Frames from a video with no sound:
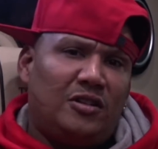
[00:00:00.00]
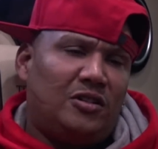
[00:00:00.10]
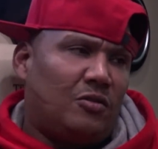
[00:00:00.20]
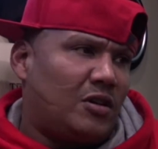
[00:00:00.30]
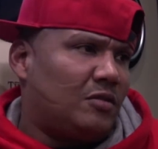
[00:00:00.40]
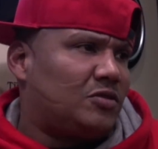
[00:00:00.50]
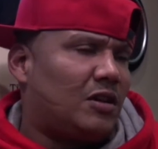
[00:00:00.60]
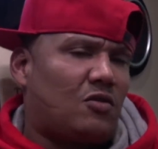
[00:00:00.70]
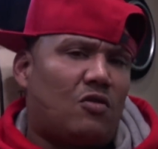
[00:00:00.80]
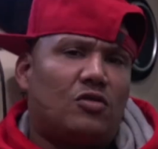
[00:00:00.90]
You know, we come to
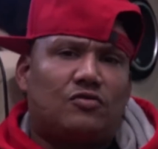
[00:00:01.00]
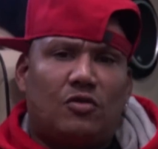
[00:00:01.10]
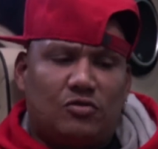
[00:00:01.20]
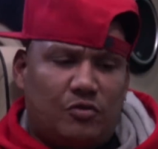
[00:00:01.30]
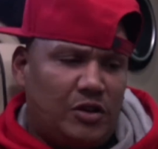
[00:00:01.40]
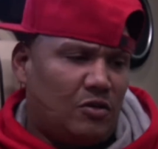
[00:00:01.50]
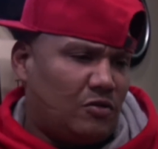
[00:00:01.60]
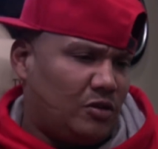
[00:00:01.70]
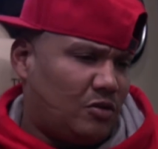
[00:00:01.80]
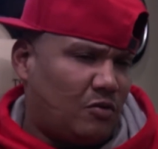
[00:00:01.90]
our crossroads. We
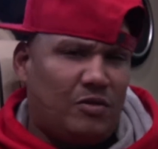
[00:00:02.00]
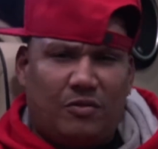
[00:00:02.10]
know, you know,